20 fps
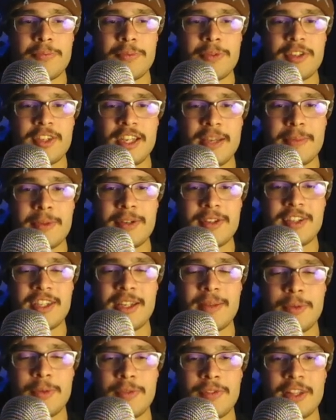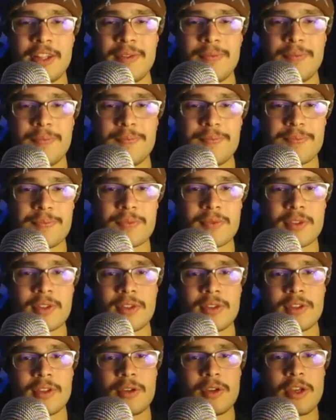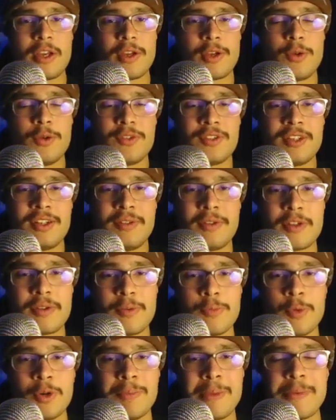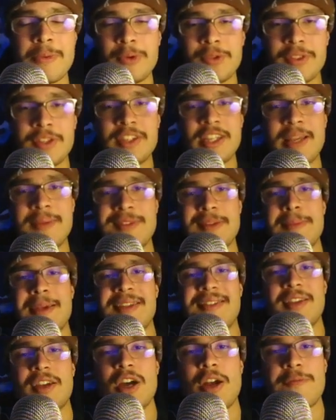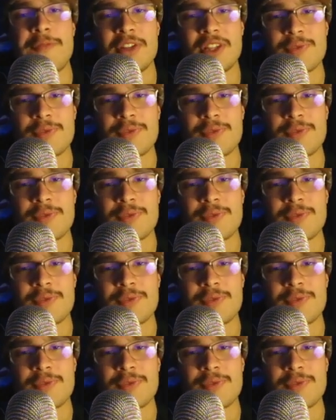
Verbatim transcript: team, a team with that goes on to one maybe one of the teams that makes the conference